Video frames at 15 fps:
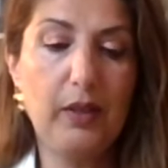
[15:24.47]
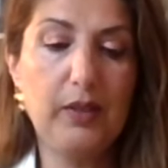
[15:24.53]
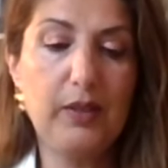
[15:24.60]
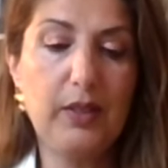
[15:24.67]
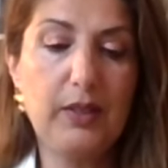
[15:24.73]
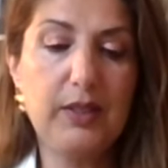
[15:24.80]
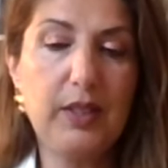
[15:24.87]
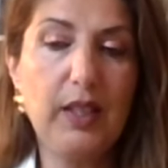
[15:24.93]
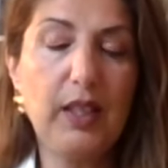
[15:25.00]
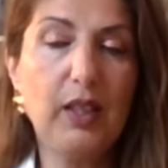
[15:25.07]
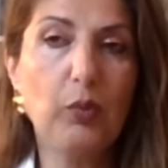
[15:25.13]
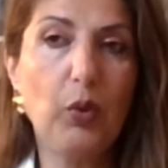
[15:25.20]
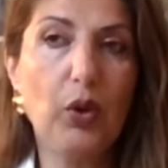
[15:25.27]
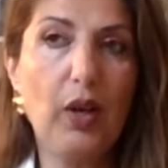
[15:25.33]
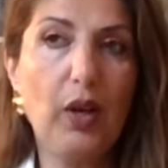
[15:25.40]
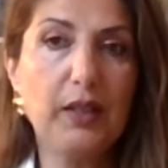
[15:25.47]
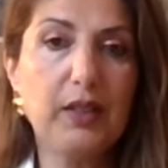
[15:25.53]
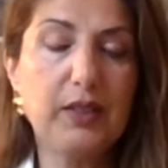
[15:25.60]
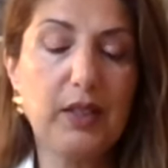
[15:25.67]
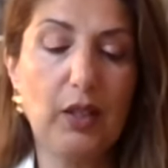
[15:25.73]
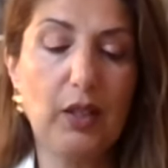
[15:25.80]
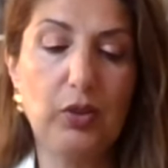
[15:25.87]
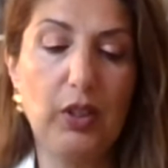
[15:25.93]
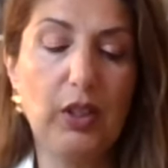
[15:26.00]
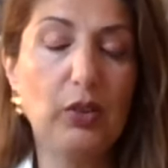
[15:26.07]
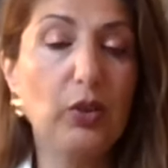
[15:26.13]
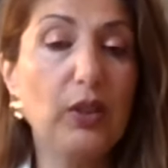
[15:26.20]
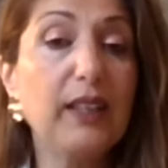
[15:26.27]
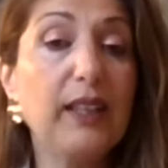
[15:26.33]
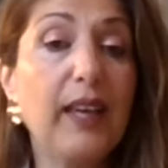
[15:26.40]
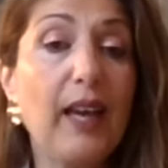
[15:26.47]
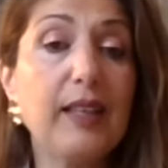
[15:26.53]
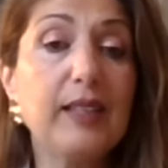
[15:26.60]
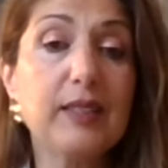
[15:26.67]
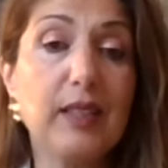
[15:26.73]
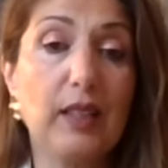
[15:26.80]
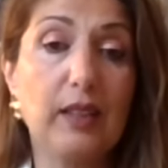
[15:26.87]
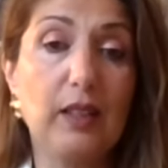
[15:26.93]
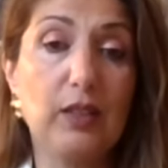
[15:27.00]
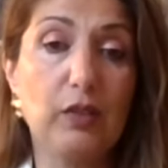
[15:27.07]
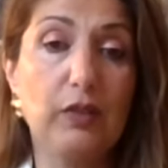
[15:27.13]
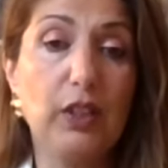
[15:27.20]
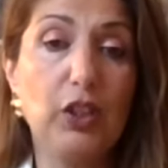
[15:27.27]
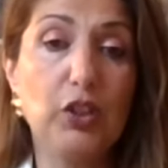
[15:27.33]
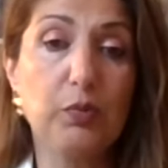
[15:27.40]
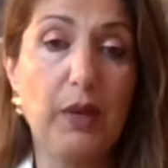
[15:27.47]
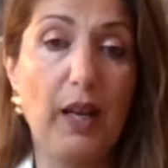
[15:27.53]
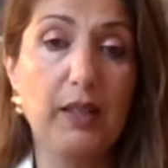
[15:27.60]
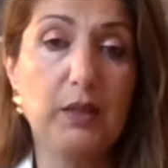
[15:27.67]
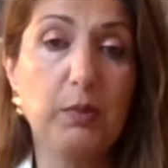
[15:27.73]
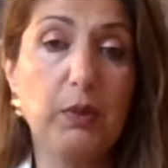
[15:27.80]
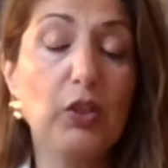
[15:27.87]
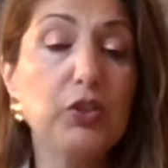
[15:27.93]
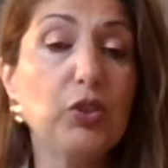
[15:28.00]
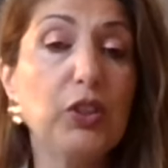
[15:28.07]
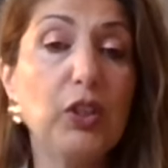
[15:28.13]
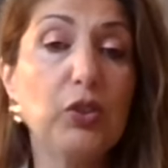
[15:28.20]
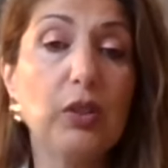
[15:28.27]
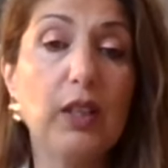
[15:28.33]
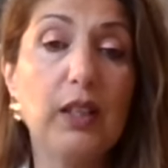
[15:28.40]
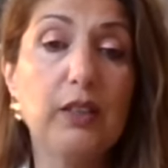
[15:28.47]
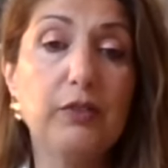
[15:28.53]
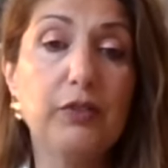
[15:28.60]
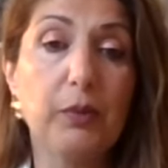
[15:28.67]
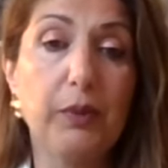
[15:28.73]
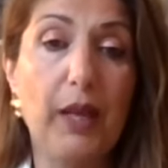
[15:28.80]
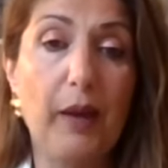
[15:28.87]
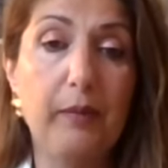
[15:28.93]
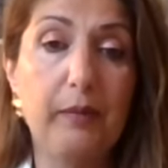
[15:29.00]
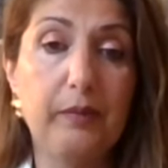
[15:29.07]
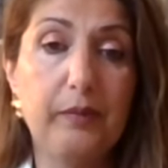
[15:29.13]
seeing what others are doing a case studies of niche brands, because you need to learn from them.